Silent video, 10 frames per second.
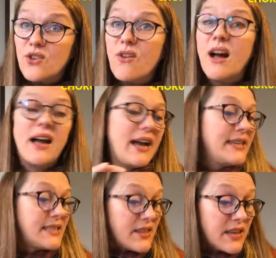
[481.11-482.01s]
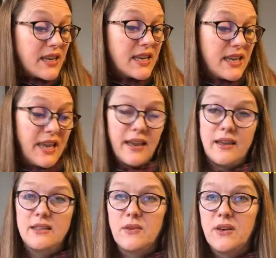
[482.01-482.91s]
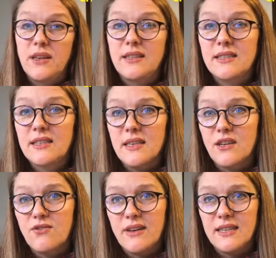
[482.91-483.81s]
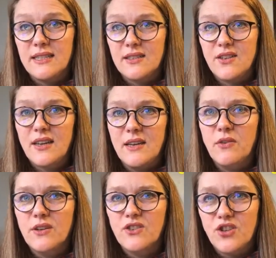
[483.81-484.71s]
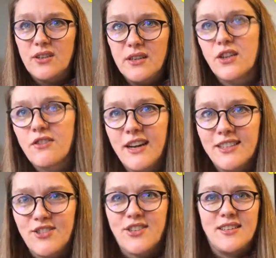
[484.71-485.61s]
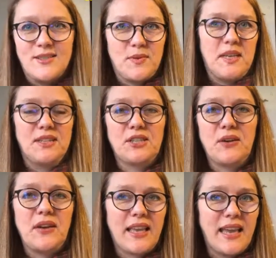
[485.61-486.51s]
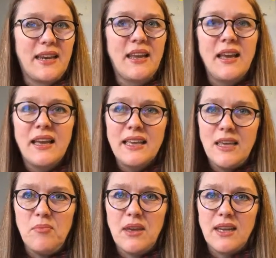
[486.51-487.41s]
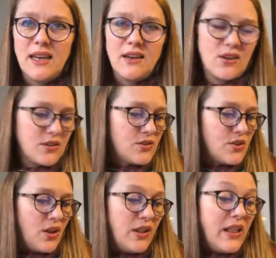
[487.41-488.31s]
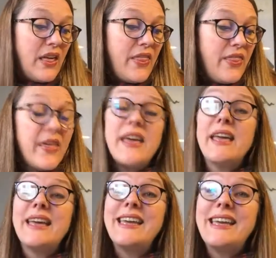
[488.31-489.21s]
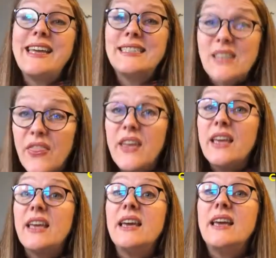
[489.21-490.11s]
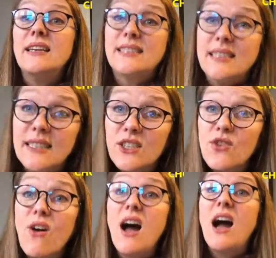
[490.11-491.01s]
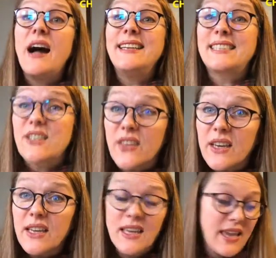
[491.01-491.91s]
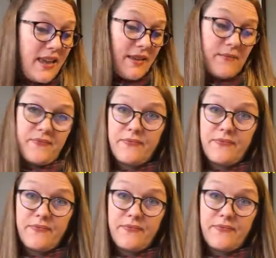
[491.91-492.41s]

Christ the King. So we've got a S in Christ, and we've got a T in Christ as well. So again, keeping it under control. This is Christ the King.